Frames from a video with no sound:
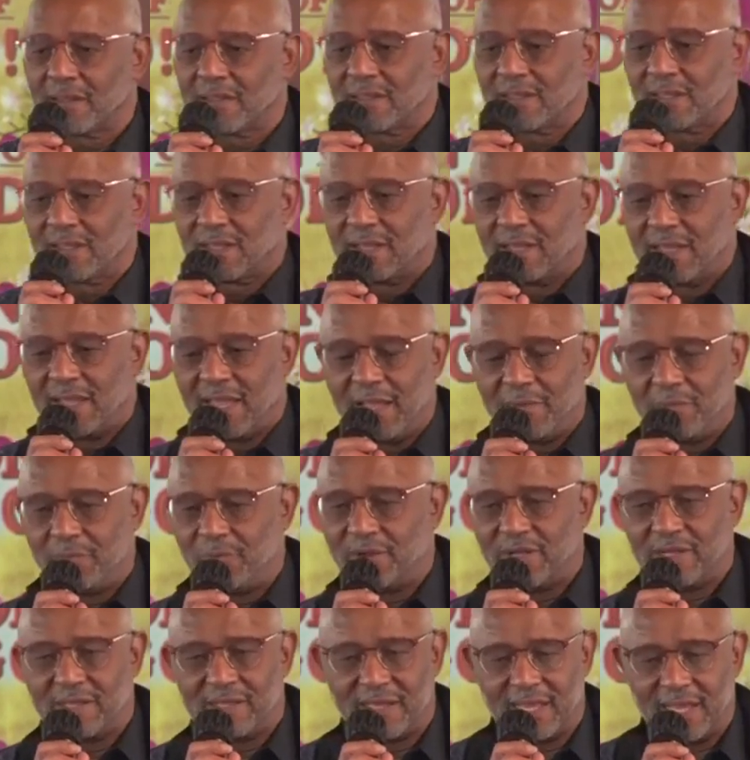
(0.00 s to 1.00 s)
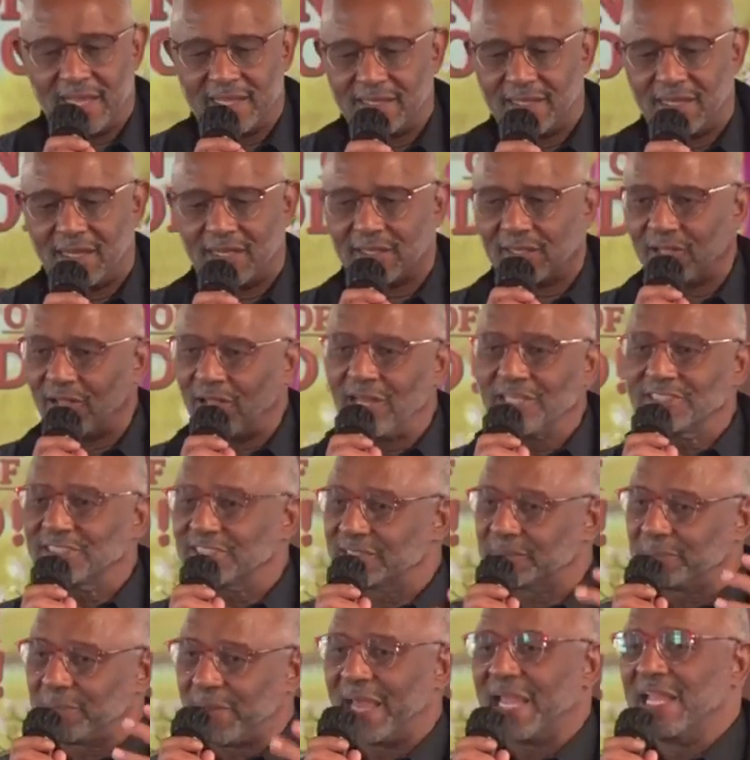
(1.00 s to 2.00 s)
And, and uh, loss is
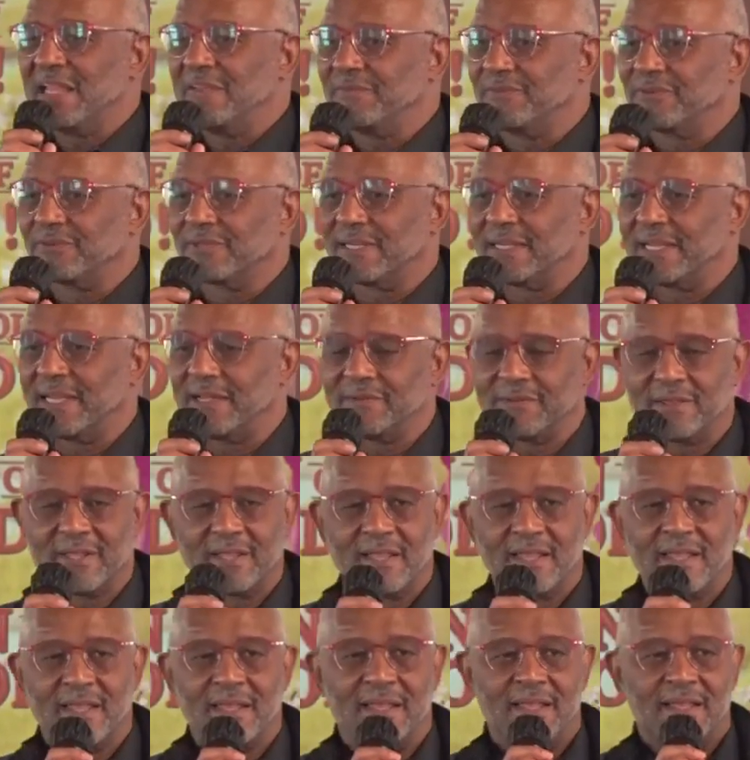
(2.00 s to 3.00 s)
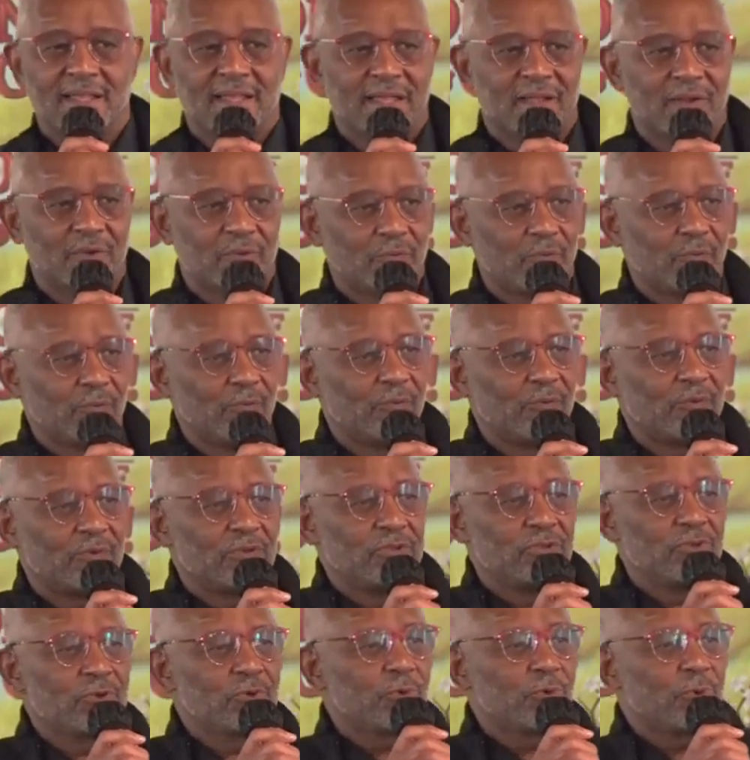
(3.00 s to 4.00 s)
painful. And you
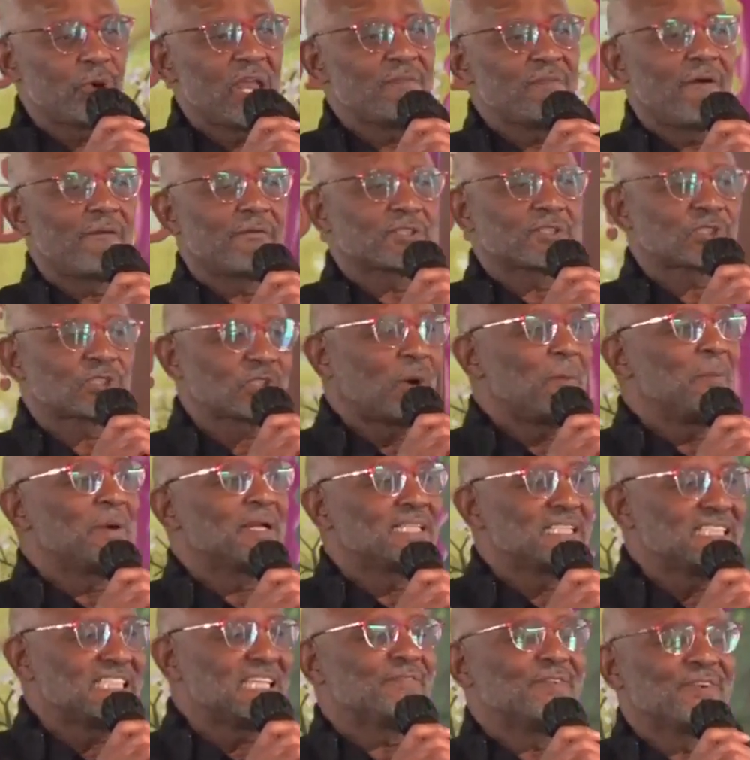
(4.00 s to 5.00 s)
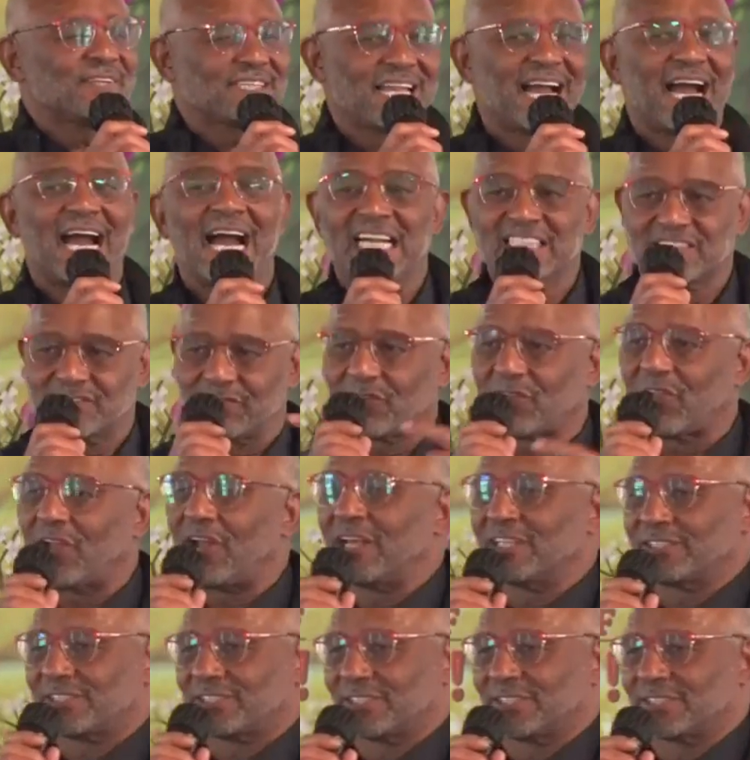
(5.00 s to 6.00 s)
grieve over so many different kinds of
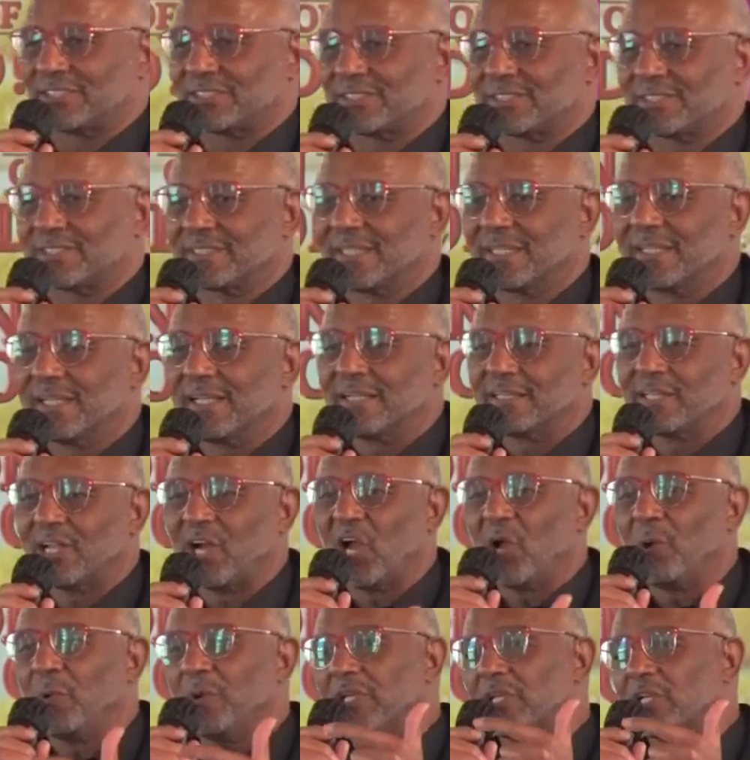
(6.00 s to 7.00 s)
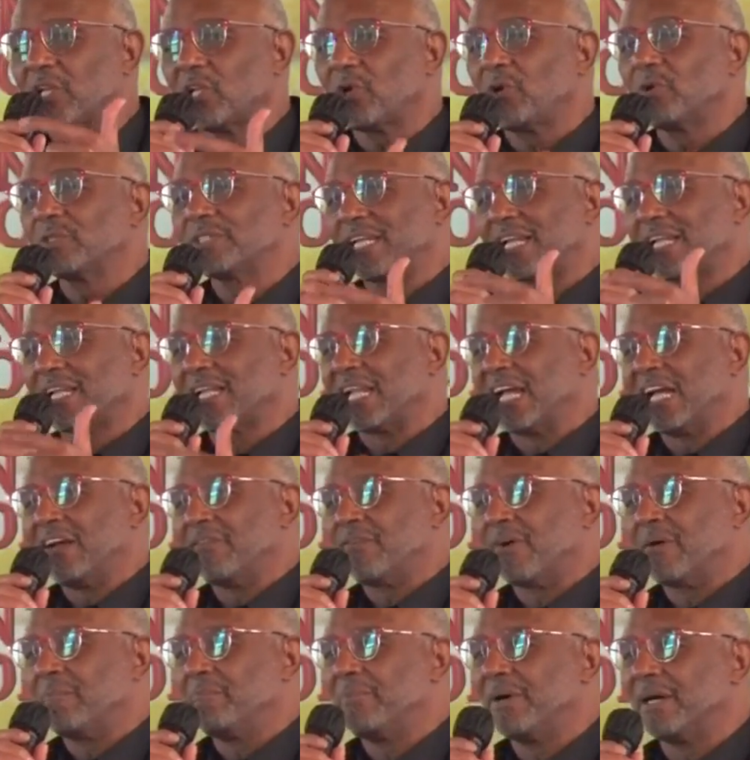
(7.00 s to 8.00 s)
losses. Not only when you lose a loved one,
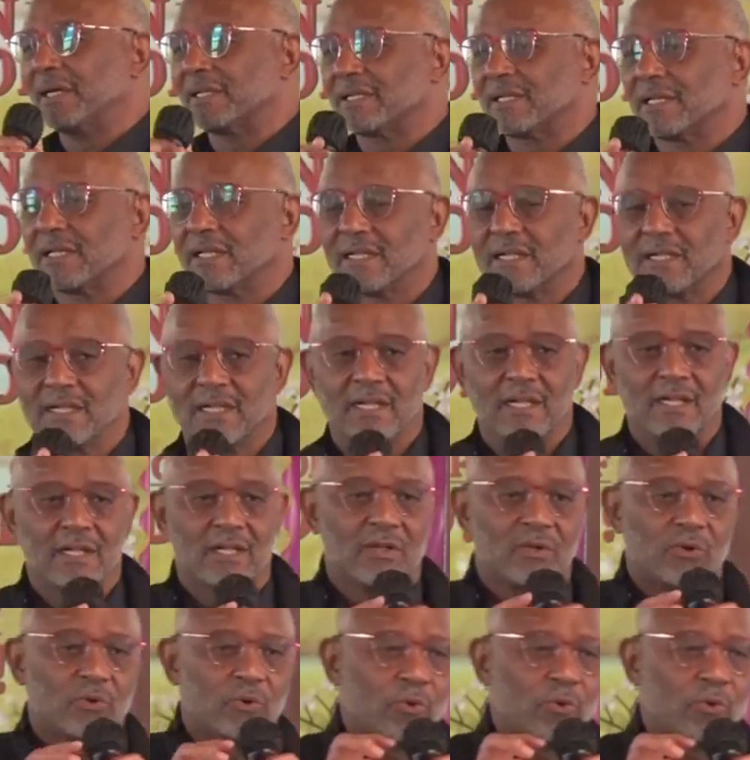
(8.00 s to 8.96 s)
but when